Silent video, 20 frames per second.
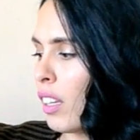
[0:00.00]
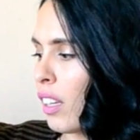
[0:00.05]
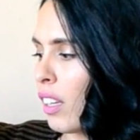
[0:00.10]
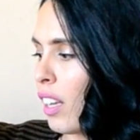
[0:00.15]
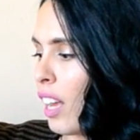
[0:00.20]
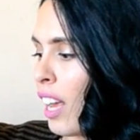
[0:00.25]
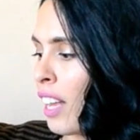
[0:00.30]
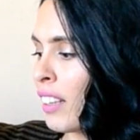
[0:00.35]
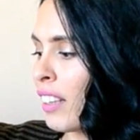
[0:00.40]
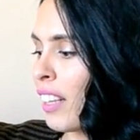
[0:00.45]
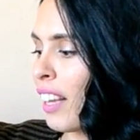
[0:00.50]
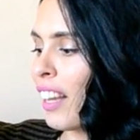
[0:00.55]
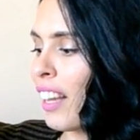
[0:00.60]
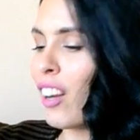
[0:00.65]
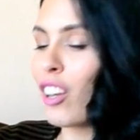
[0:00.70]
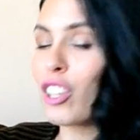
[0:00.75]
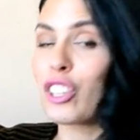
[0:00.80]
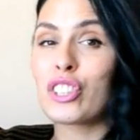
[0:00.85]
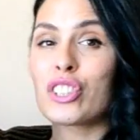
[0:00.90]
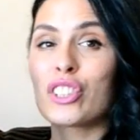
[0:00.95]
and they
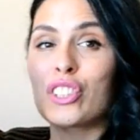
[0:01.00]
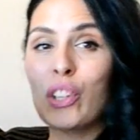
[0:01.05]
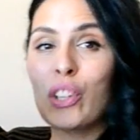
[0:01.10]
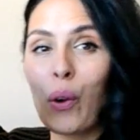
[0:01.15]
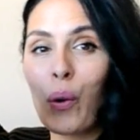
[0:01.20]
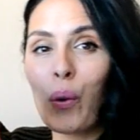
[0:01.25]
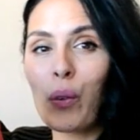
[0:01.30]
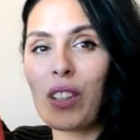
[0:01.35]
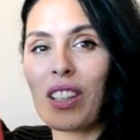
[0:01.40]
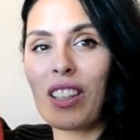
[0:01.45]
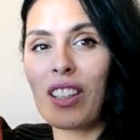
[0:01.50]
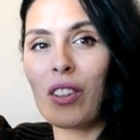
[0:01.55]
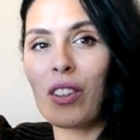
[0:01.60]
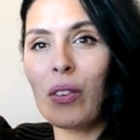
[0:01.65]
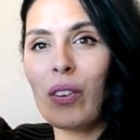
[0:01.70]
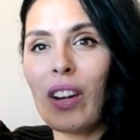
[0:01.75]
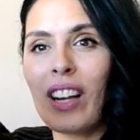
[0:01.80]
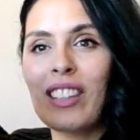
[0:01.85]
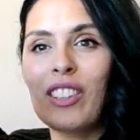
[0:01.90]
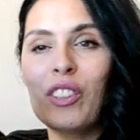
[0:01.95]
are so
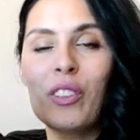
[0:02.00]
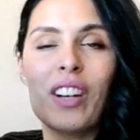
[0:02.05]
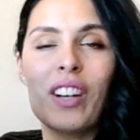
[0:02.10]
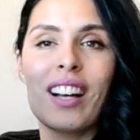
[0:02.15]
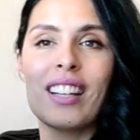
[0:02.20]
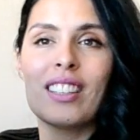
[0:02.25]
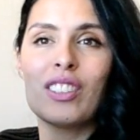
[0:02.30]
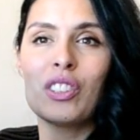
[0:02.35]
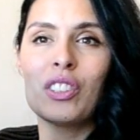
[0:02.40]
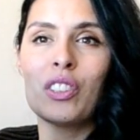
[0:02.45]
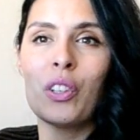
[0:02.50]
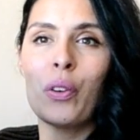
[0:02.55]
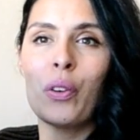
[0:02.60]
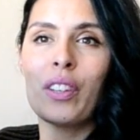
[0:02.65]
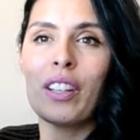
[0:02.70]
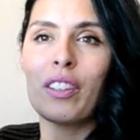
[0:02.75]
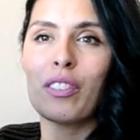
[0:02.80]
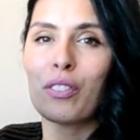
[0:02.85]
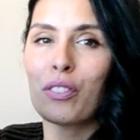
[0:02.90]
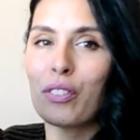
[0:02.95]
cute. And you guys know
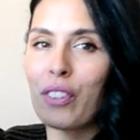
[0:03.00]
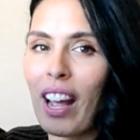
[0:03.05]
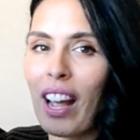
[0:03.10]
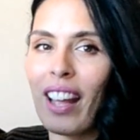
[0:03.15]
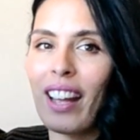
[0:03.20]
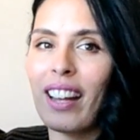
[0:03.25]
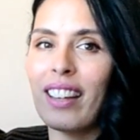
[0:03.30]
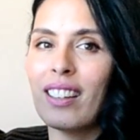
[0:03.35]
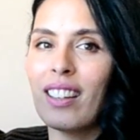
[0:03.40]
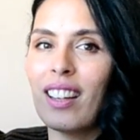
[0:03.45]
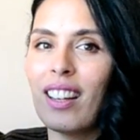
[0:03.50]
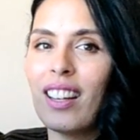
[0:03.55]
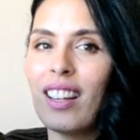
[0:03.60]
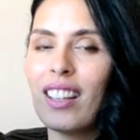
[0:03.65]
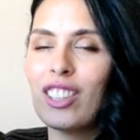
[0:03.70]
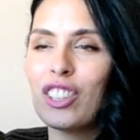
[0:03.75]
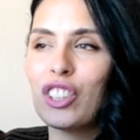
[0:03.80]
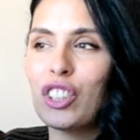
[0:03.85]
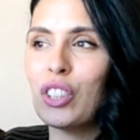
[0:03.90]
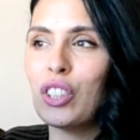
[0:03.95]
that red
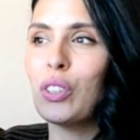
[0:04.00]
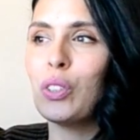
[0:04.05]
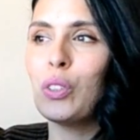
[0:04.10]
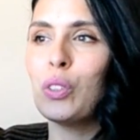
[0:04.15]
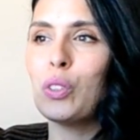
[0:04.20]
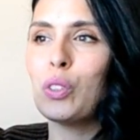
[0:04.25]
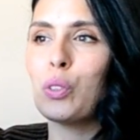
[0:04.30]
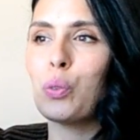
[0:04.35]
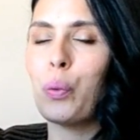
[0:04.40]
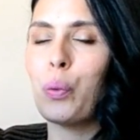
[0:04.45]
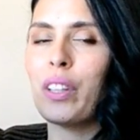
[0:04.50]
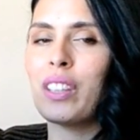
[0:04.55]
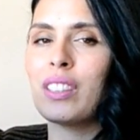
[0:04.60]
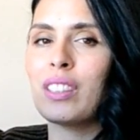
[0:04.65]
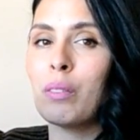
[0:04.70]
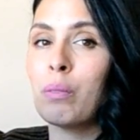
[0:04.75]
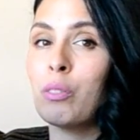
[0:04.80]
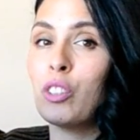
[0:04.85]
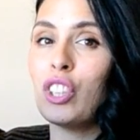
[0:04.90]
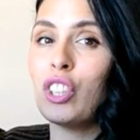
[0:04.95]
shoes with
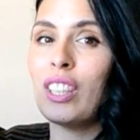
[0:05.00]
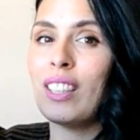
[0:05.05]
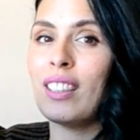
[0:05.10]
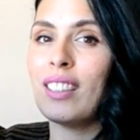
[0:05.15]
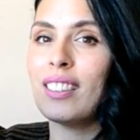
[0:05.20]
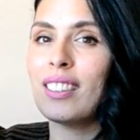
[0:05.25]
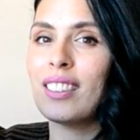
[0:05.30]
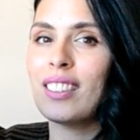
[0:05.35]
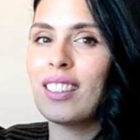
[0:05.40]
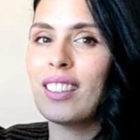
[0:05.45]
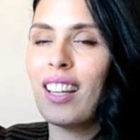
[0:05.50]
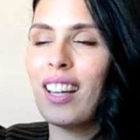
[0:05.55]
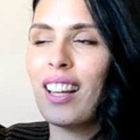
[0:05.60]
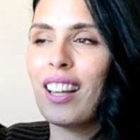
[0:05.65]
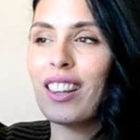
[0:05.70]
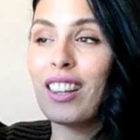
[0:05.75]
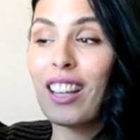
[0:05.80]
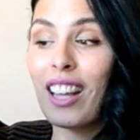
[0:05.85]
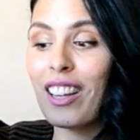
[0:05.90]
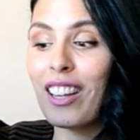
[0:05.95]
some jeans,
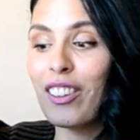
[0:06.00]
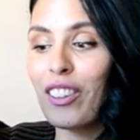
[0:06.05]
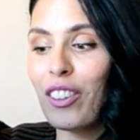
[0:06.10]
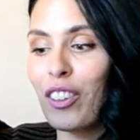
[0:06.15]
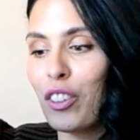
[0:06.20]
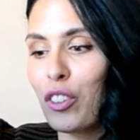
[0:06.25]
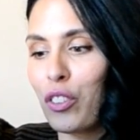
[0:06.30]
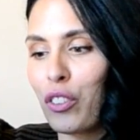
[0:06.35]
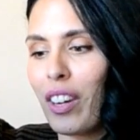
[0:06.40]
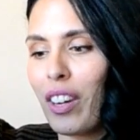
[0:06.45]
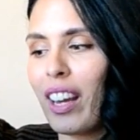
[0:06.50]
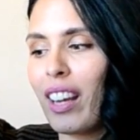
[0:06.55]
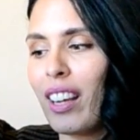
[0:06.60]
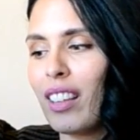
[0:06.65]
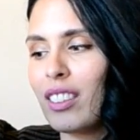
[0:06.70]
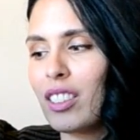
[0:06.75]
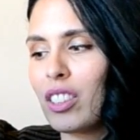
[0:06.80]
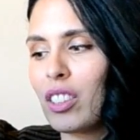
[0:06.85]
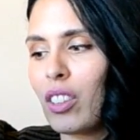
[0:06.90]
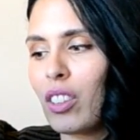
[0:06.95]
they look
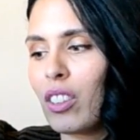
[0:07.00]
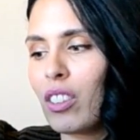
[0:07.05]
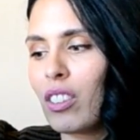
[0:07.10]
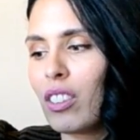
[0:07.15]
great. So